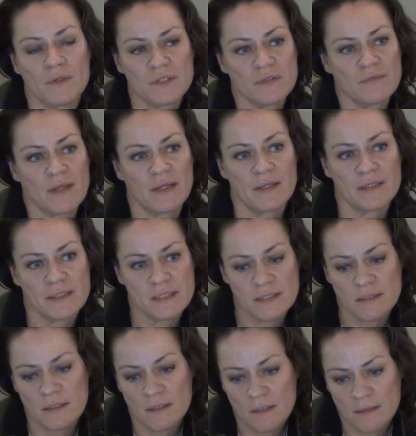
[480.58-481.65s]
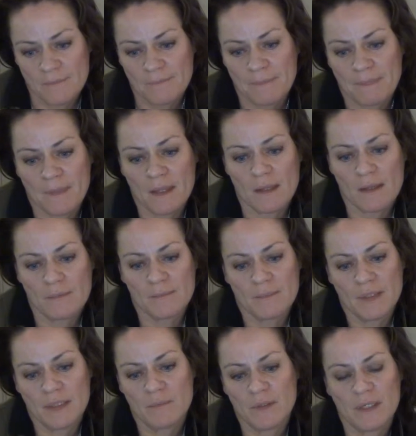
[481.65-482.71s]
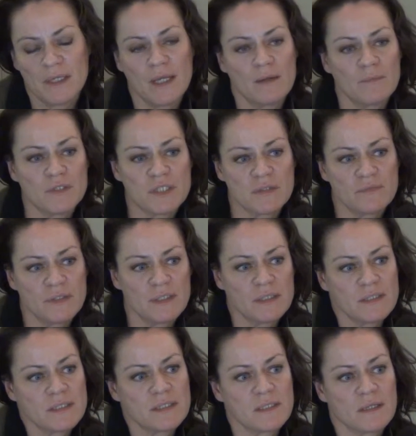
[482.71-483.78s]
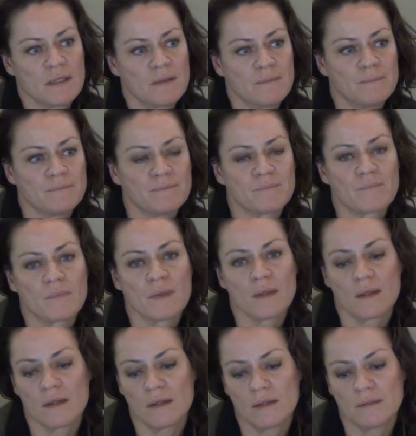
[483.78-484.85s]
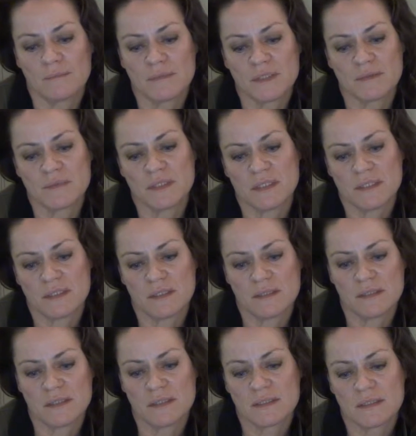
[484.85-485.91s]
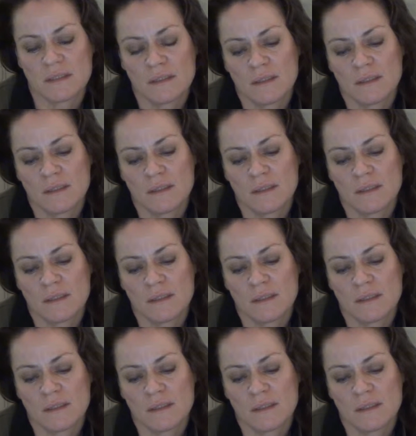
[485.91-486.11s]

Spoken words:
much of that is money, how much of it is subsistence,